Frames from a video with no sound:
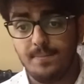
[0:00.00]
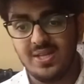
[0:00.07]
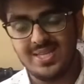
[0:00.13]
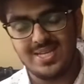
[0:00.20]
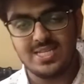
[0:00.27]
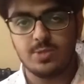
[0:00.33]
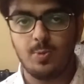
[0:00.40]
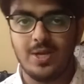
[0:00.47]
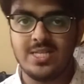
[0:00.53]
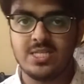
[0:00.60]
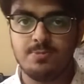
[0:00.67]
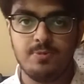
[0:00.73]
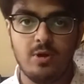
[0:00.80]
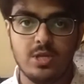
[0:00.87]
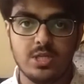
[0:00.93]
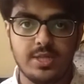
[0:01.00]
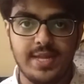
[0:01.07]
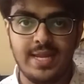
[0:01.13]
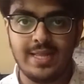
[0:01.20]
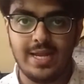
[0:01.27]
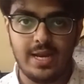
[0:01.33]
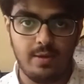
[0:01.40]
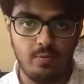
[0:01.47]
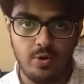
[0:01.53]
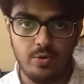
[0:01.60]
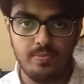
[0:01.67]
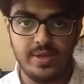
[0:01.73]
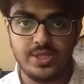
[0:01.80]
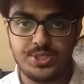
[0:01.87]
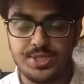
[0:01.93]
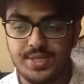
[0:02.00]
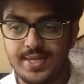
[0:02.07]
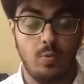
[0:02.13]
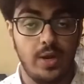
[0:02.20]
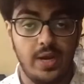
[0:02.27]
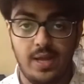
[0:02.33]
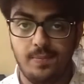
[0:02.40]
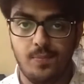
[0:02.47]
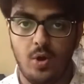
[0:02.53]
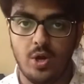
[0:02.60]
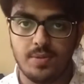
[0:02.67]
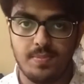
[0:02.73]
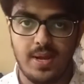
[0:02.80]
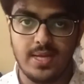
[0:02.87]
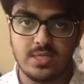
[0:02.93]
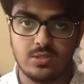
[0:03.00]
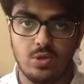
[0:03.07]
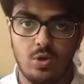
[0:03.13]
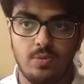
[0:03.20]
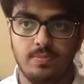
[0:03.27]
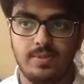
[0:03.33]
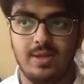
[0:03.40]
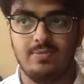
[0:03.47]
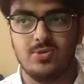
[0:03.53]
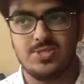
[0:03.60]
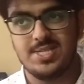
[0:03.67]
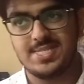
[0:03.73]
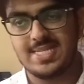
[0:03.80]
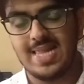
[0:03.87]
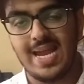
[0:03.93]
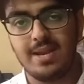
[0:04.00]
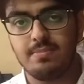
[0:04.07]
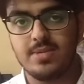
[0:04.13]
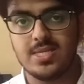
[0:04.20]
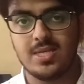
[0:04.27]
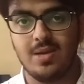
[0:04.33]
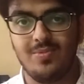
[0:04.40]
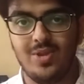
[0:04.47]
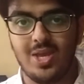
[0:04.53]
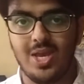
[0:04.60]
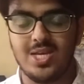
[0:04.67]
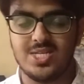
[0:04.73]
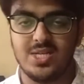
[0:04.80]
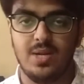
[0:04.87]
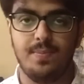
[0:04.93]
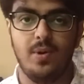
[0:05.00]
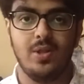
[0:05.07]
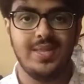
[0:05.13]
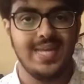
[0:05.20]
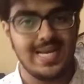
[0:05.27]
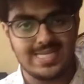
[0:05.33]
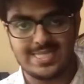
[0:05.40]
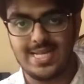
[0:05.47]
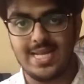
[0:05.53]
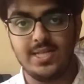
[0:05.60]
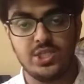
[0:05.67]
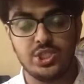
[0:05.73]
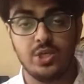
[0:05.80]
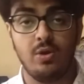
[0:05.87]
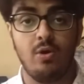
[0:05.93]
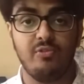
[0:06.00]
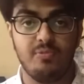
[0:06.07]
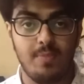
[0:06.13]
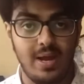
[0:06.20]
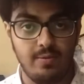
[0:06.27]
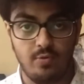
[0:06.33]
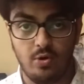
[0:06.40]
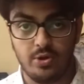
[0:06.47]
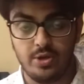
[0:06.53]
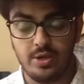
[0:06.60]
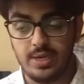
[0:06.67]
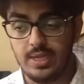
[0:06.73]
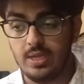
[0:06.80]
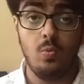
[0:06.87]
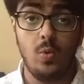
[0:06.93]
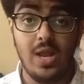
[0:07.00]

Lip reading: But there's one small thing that I want to mention. When I bought my Azom, there was a slight miscommunication about the extension of my warranty.